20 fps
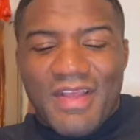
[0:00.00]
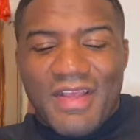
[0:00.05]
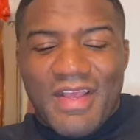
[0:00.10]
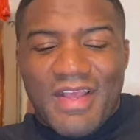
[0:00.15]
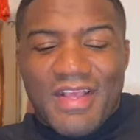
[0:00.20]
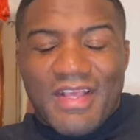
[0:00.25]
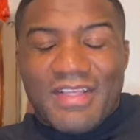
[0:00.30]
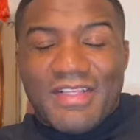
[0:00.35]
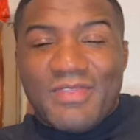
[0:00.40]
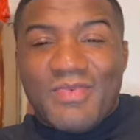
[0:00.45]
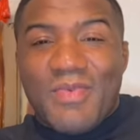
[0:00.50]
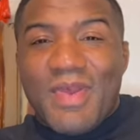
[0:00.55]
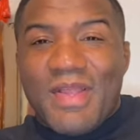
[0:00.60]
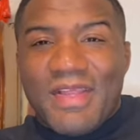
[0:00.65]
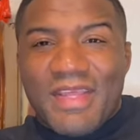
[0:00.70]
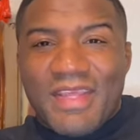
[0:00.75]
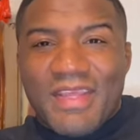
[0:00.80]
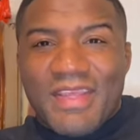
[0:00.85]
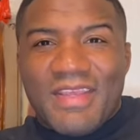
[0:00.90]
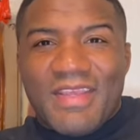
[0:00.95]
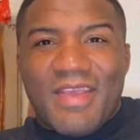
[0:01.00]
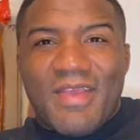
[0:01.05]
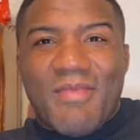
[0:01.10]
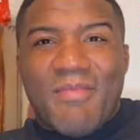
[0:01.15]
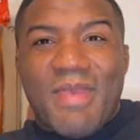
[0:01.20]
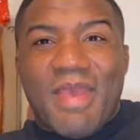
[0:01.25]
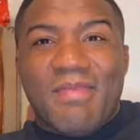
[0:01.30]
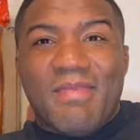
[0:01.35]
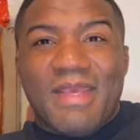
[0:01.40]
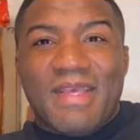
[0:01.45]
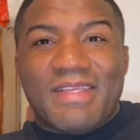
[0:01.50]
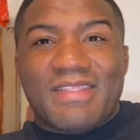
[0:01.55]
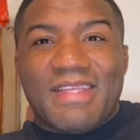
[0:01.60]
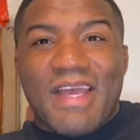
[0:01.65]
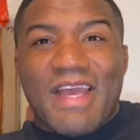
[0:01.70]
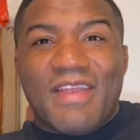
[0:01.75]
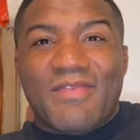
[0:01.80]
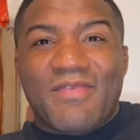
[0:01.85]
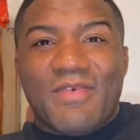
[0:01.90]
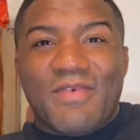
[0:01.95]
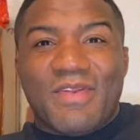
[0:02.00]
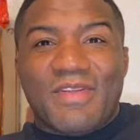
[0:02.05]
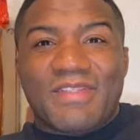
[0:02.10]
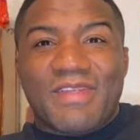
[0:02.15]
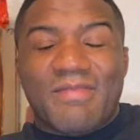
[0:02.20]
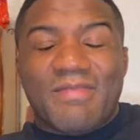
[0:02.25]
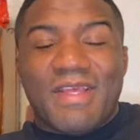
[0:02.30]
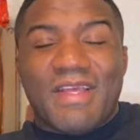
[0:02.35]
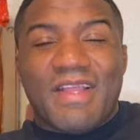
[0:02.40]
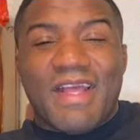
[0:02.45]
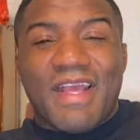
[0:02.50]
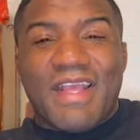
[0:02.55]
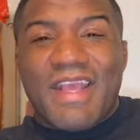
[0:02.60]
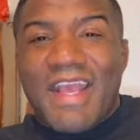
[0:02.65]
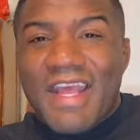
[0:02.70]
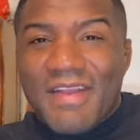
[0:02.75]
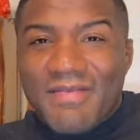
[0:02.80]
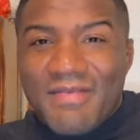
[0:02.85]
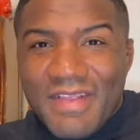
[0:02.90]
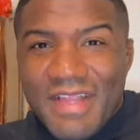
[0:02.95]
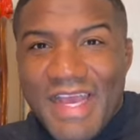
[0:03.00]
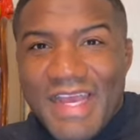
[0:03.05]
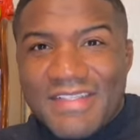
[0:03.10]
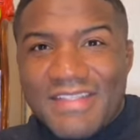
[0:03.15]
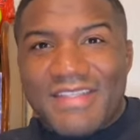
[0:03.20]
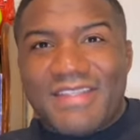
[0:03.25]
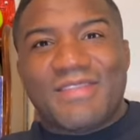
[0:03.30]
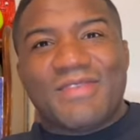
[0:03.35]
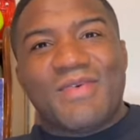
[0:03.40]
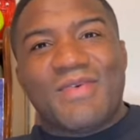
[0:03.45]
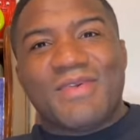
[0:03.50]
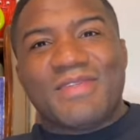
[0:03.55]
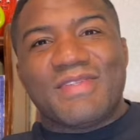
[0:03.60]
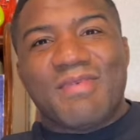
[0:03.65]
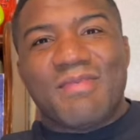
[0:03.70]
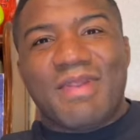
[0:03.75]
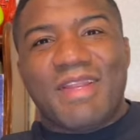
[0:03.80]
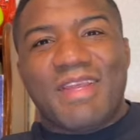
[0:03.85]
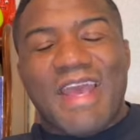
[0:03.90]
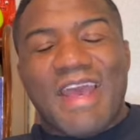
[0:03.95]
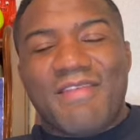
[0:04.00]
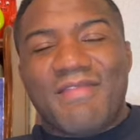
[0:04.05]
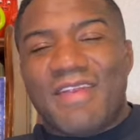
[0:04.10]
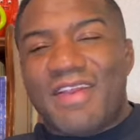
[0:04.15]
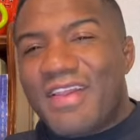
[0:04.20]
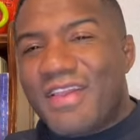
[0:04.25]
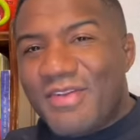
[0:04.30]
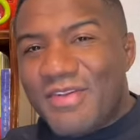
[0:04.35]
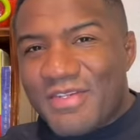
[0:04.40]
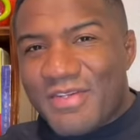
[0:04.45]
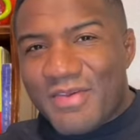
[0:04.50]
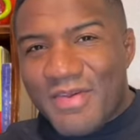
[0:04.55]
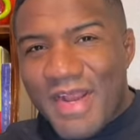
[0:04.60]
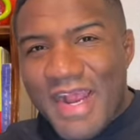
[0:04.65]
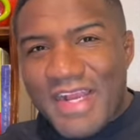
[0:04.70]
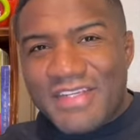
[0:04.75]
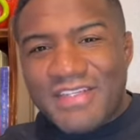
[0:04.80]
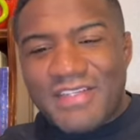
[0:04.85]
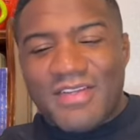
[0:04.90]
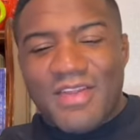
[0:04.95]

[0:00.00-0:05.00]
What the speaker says: swelling may be a sign for something like anaphylaxis or somebody having an allergic reaction,